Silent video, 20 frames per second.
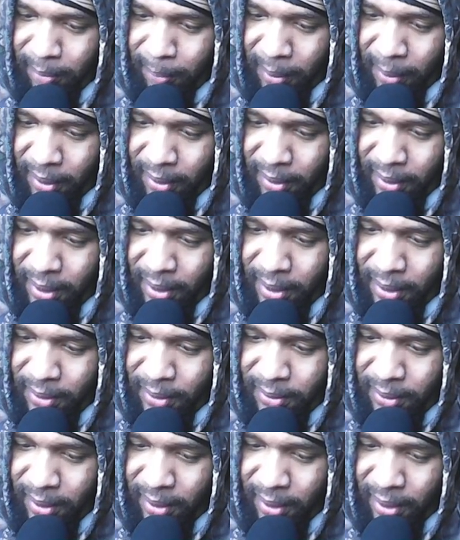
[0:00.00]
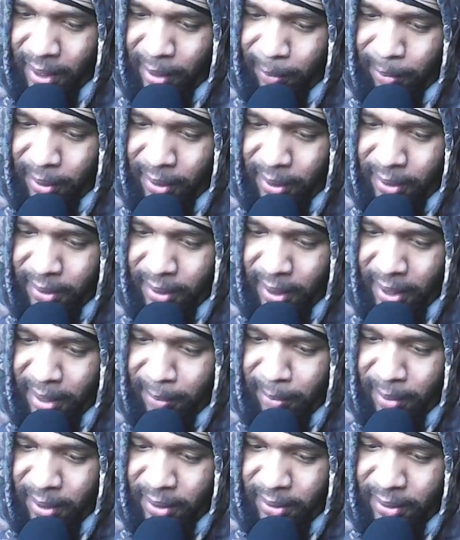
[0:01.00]
Apparently, he used to connect players to
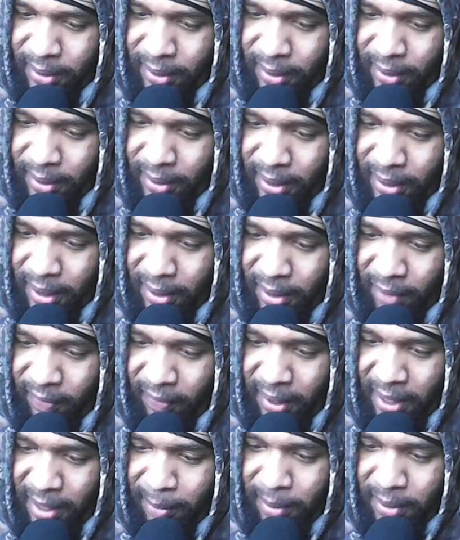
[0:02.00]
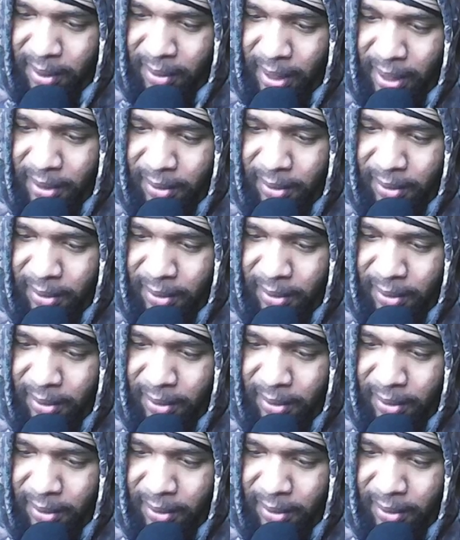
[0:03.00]
animals and think out different animals.